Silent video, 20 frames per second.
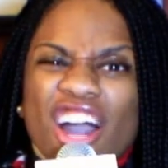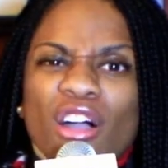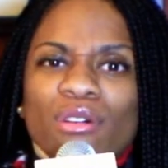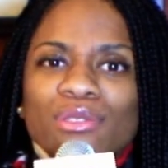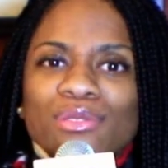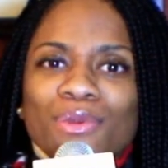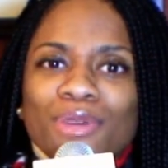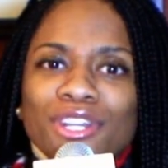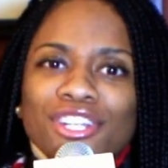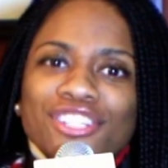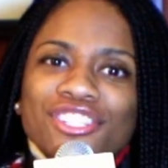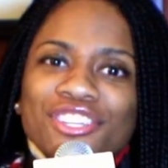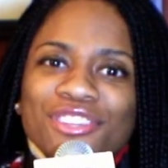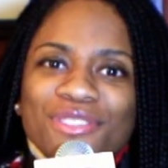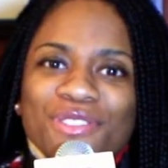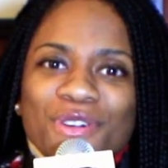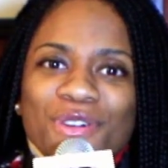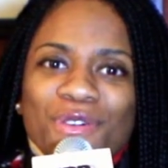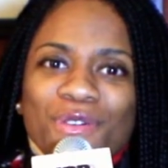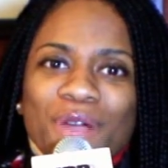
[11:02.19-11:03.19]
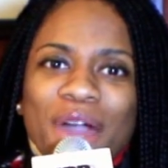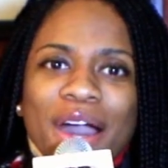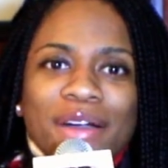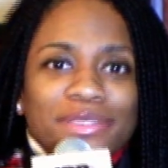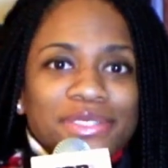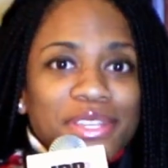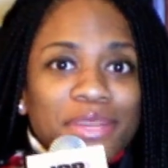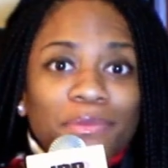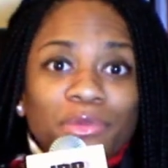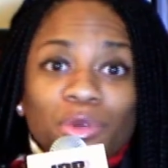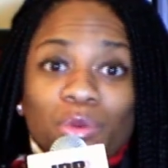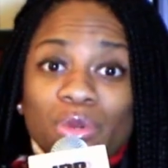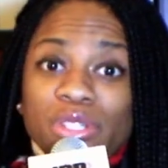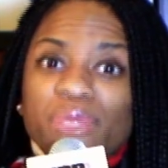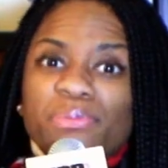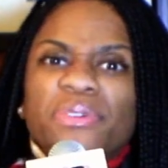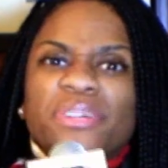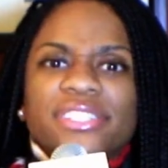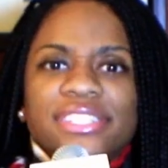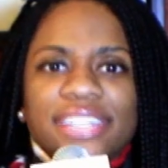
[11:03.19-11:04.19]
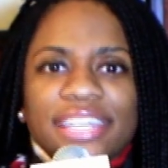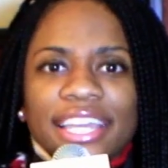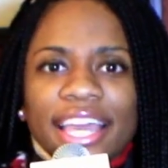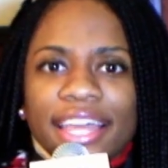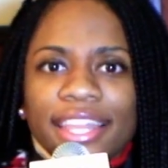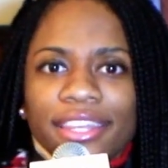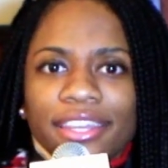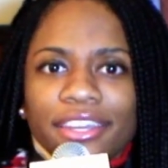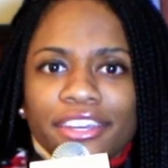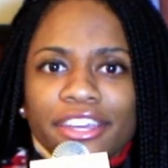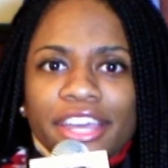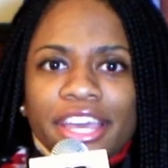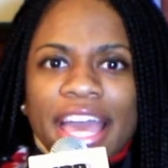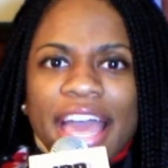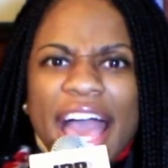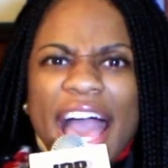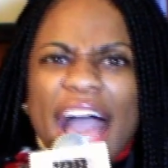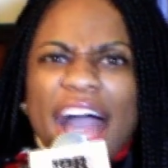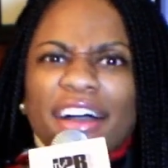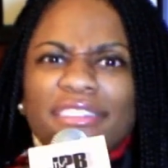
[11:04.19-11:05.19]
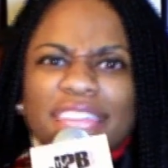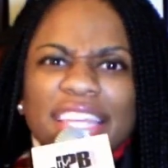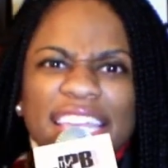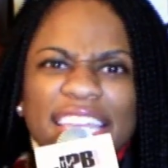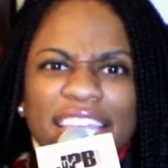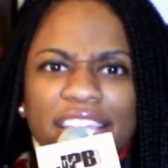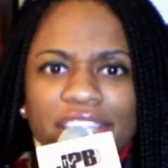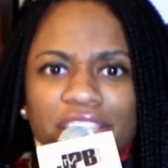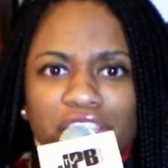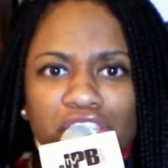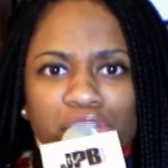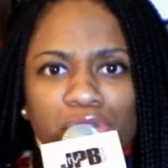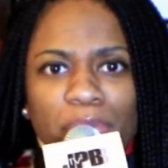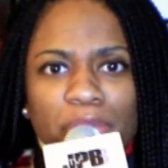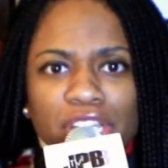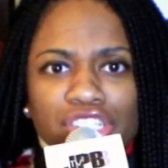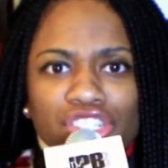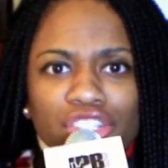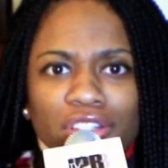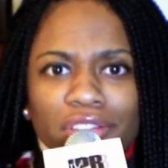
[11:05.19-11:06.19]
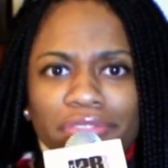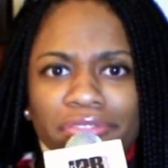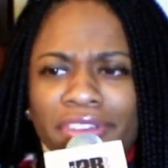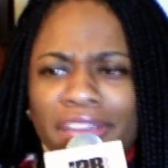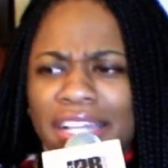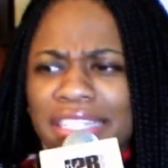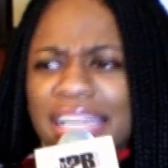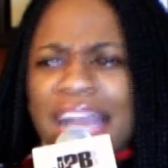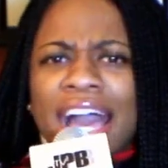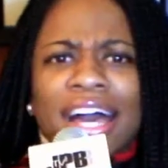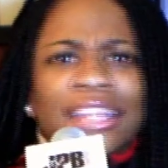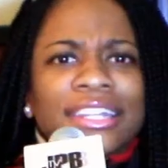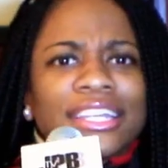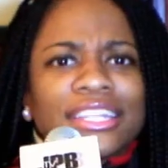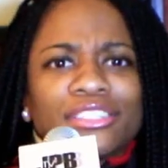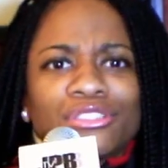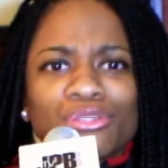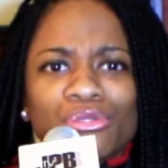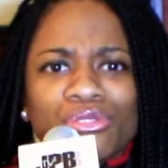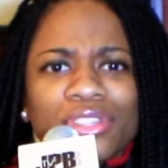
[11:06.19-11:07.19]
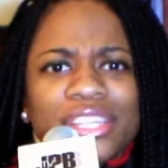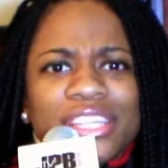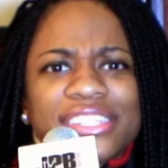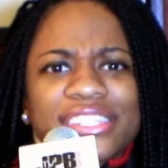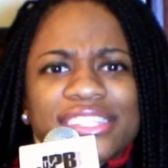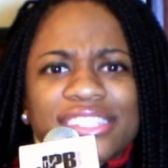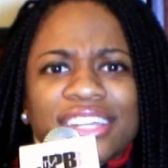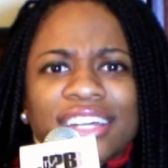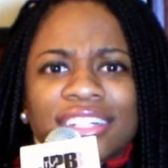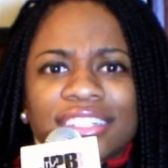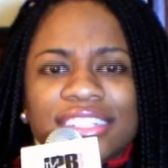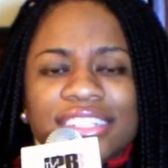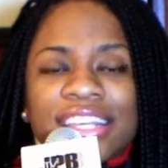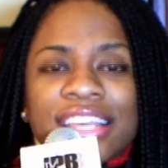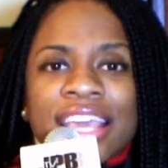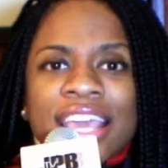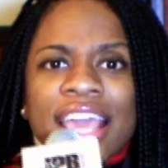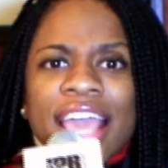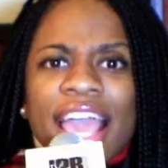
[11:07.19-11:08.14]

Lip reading: I always wanted to know how something was put together, how they get this special effect, how they do these stunts.